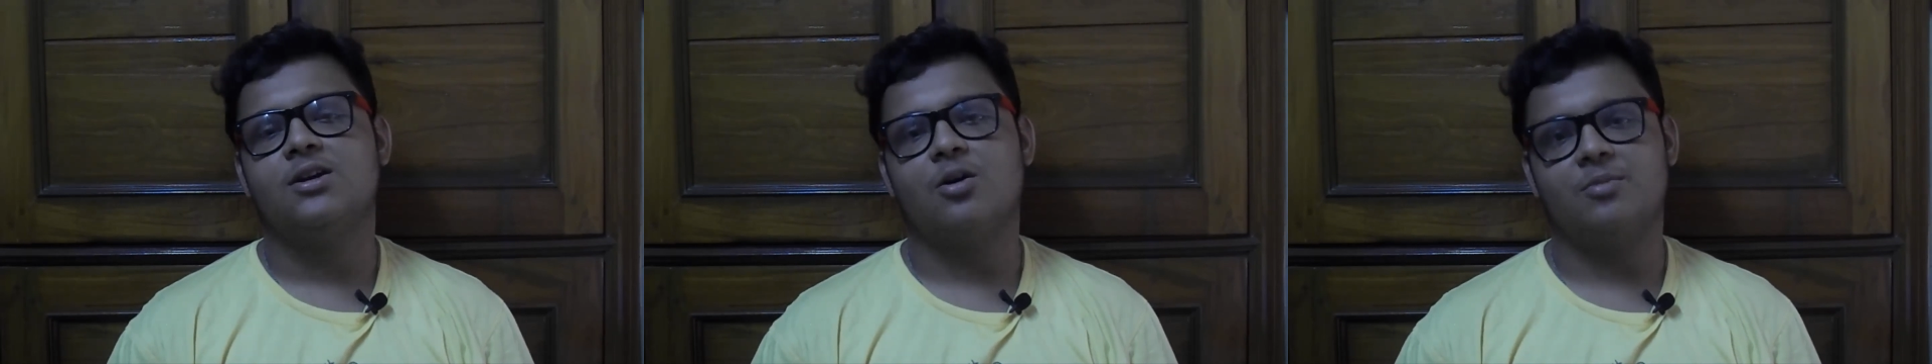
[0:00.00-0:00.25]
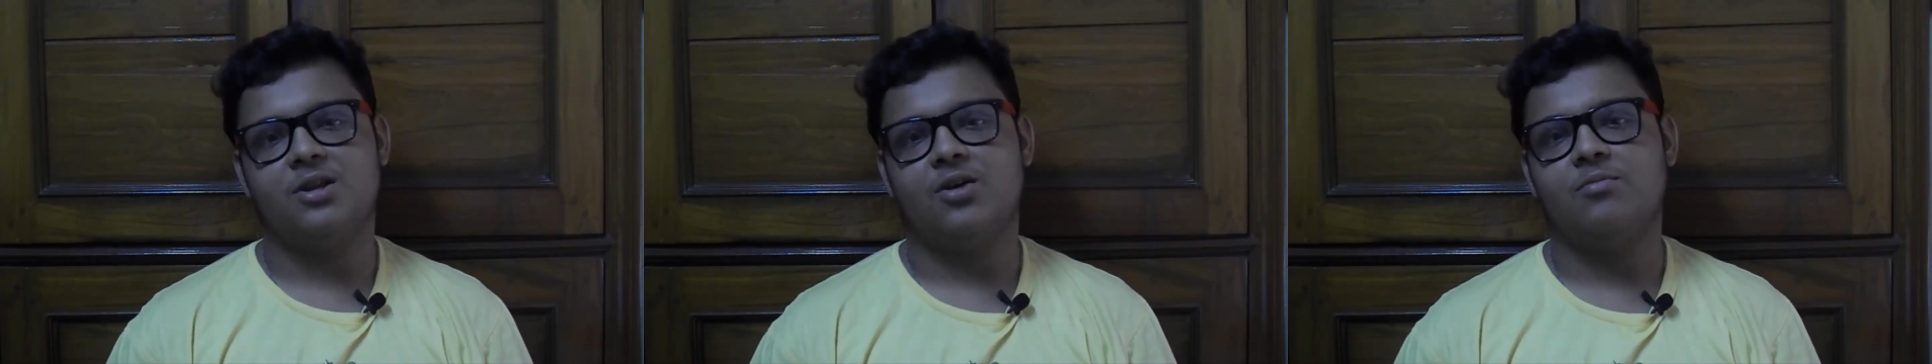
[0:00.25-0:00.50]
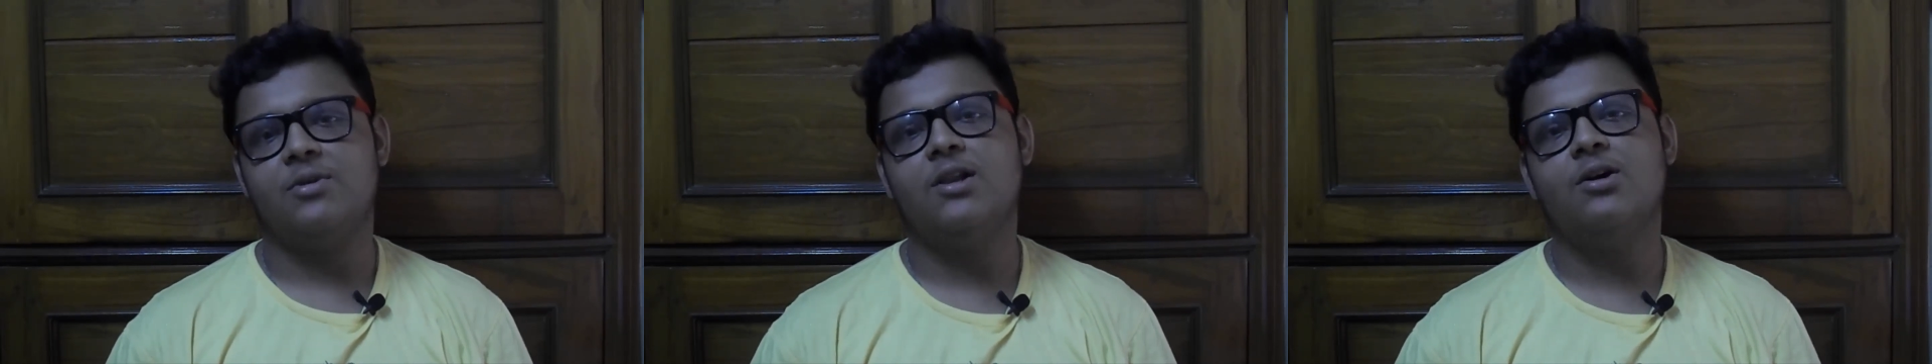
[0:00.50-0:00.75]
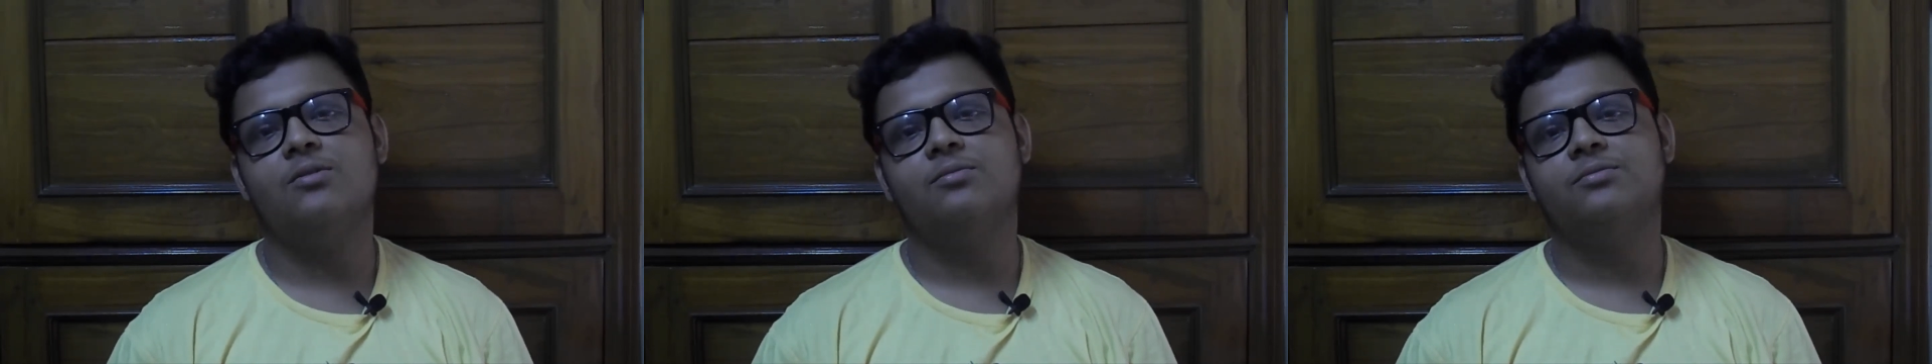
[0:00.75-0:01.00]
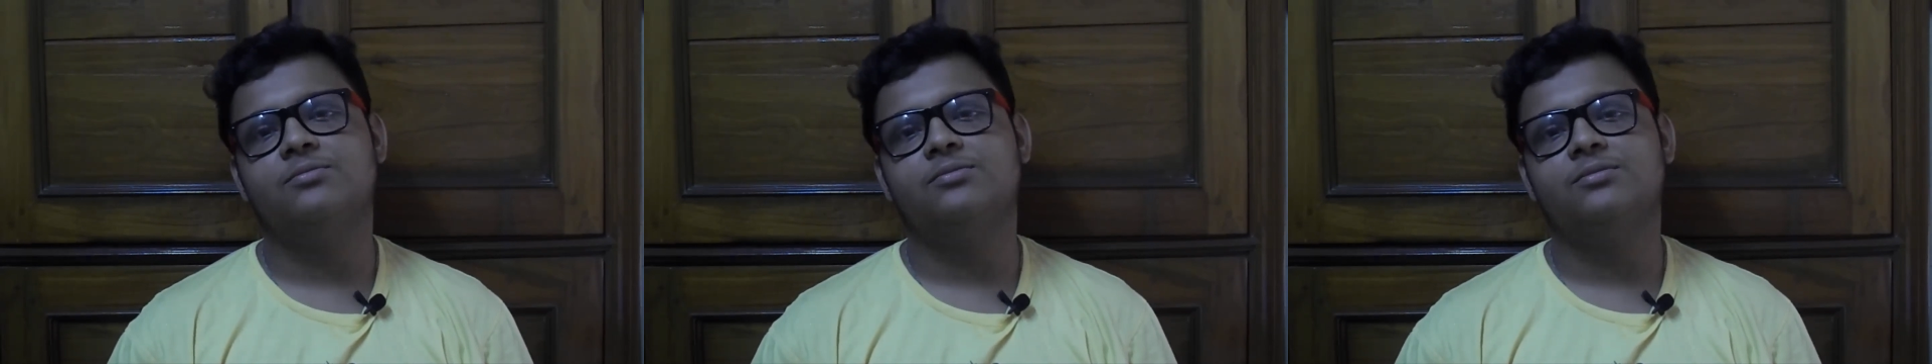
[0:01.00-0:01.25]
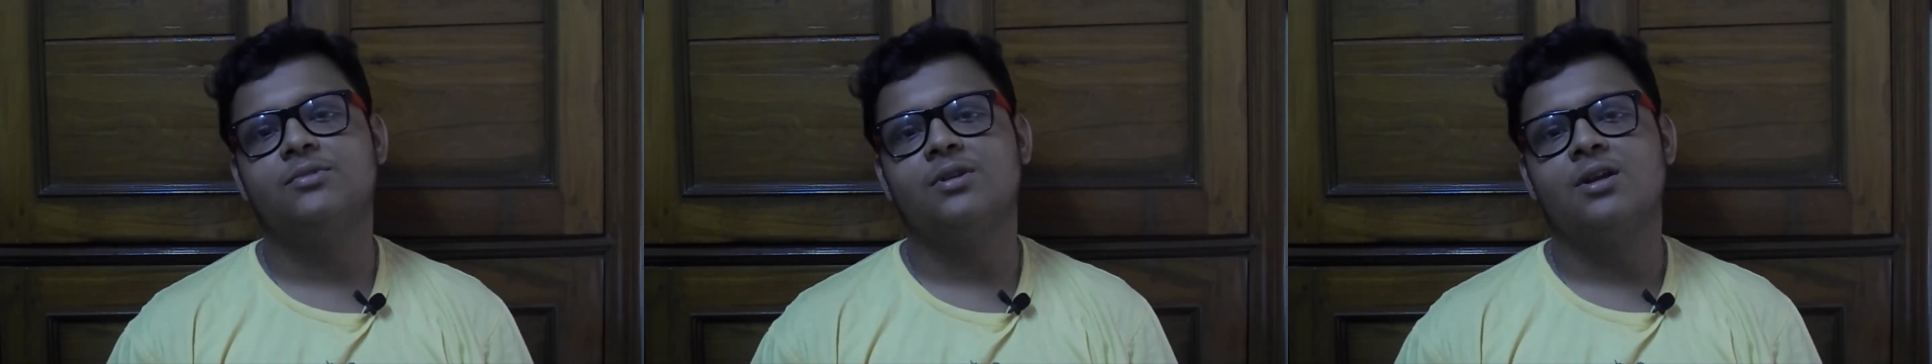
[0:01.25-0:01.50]
down below.
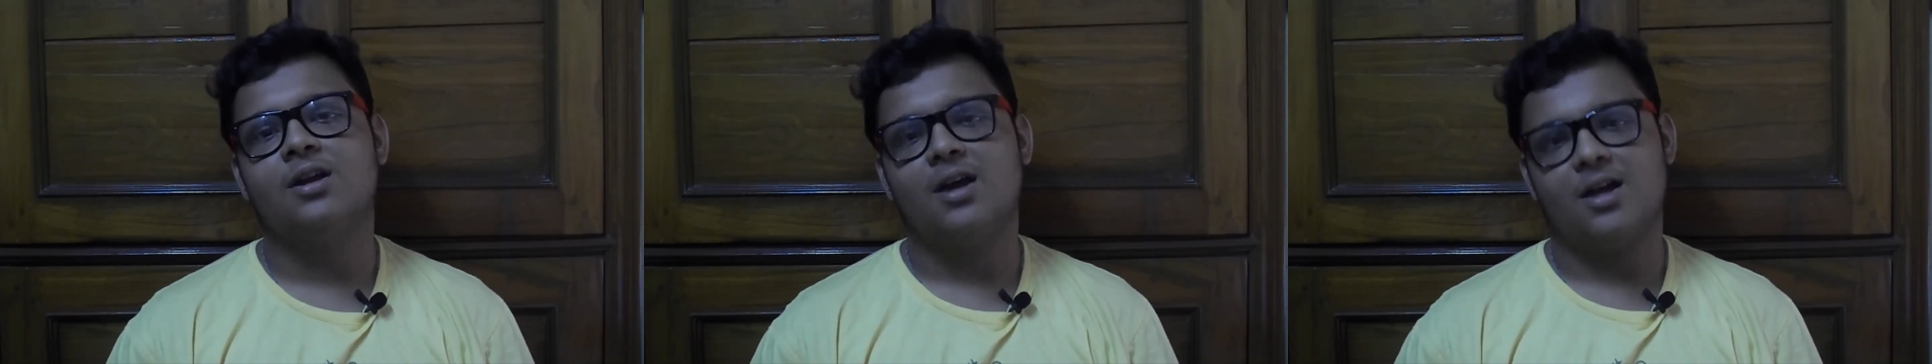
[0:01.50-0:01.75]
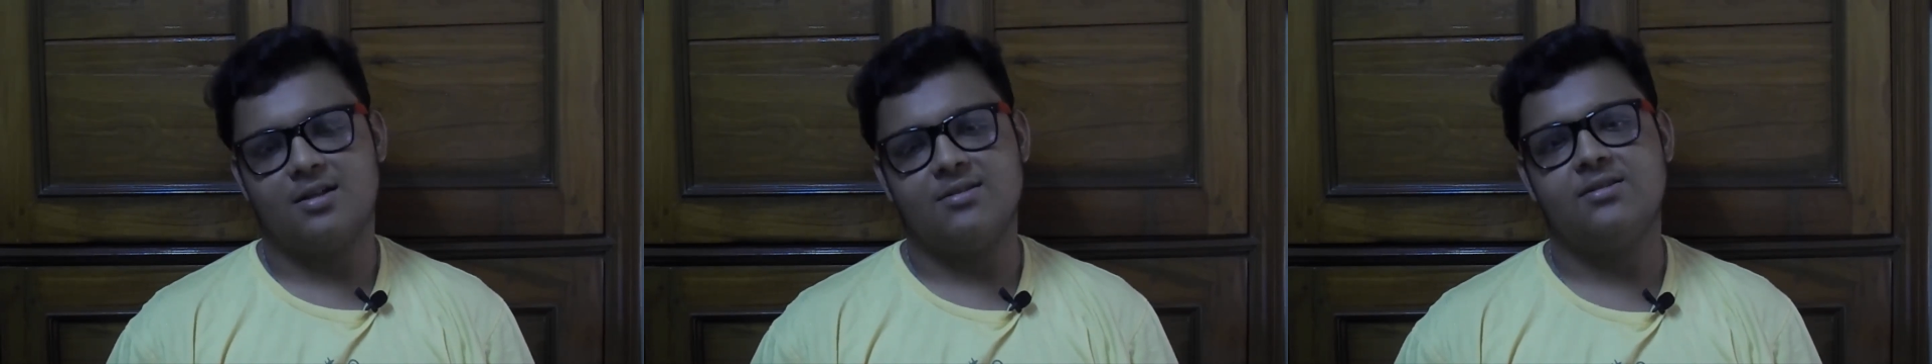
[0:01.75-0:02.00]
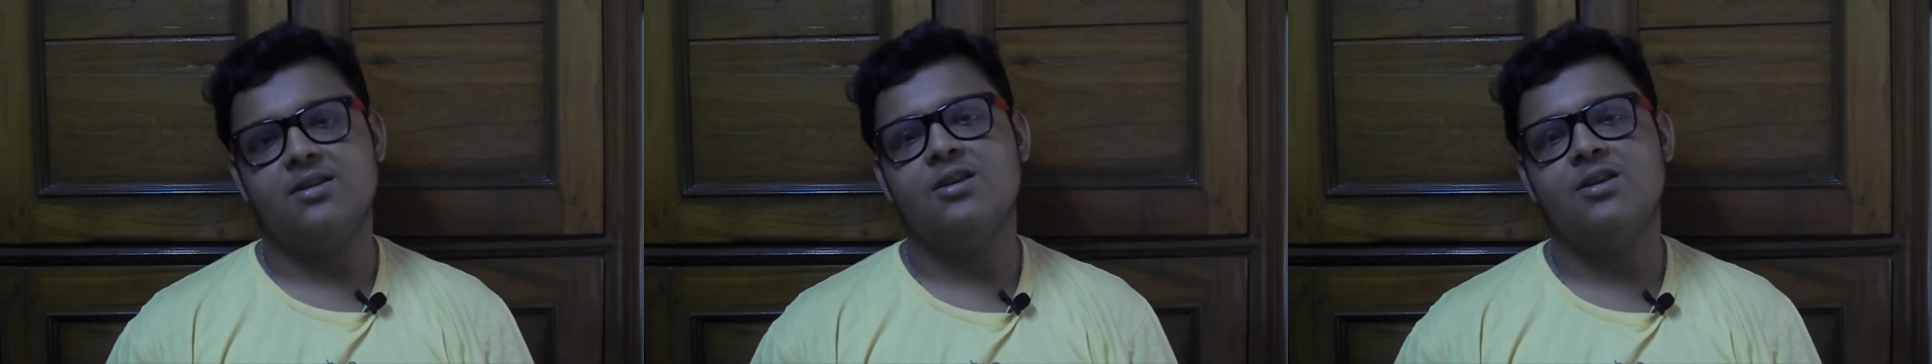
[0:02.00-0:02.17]
I'll see